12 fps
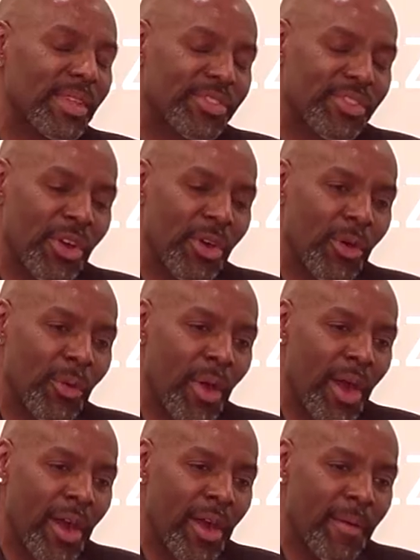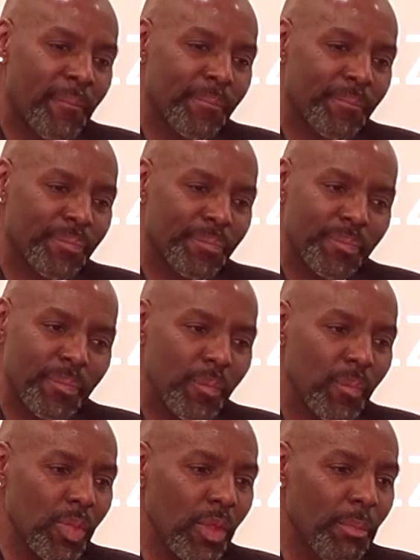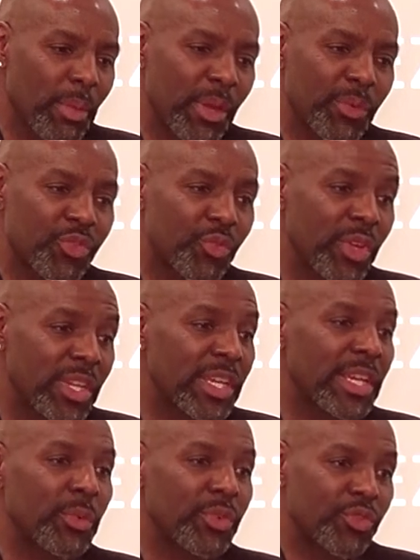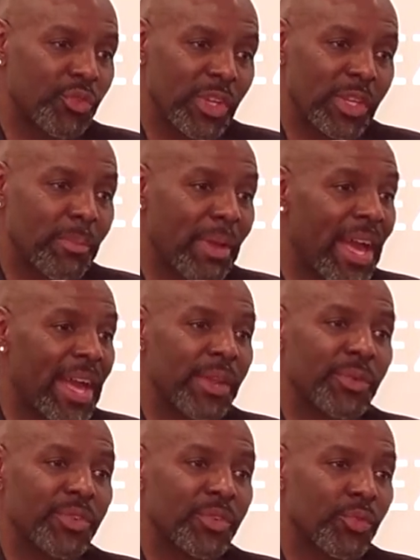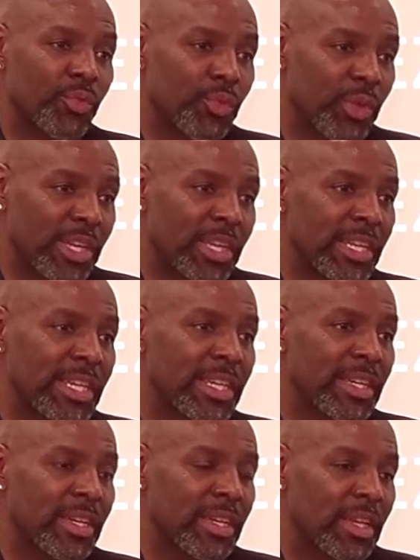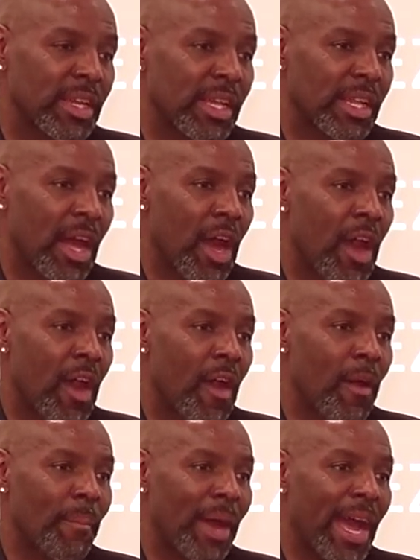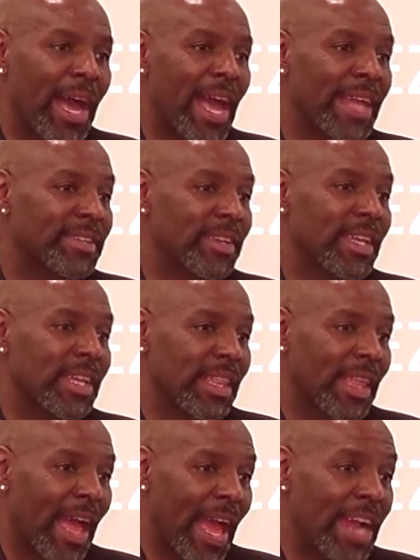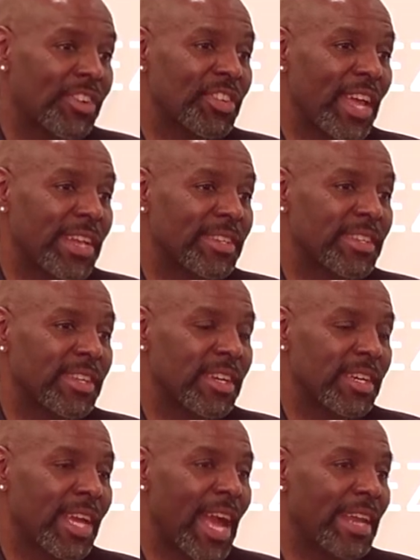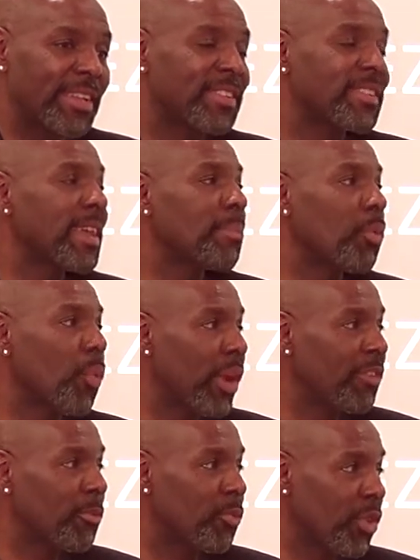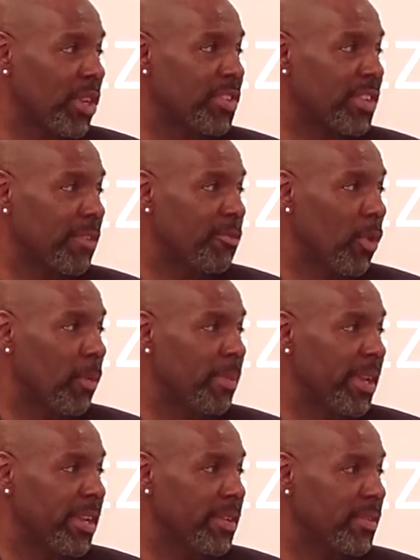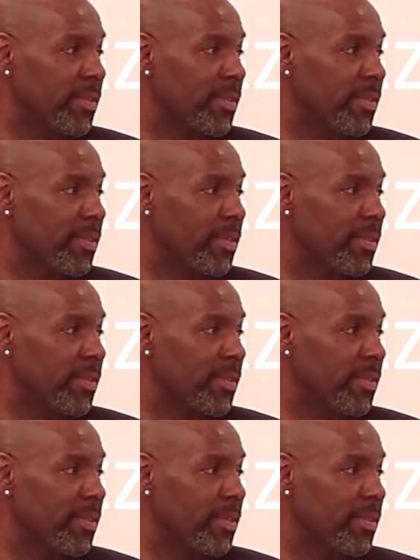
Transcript: So, but it was really bad. It was really, I actually had to kind of step away from real estate for a minute.